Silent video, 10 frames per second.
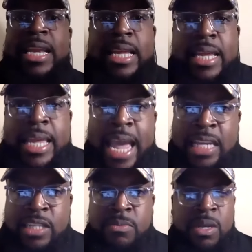And
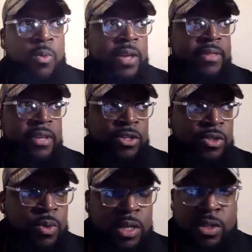engagement with their
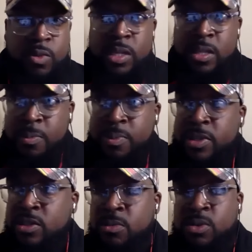students, with their
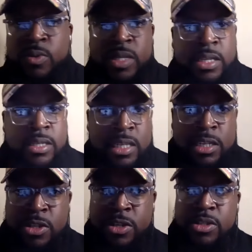principals, with their
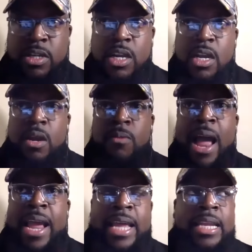teachers, right?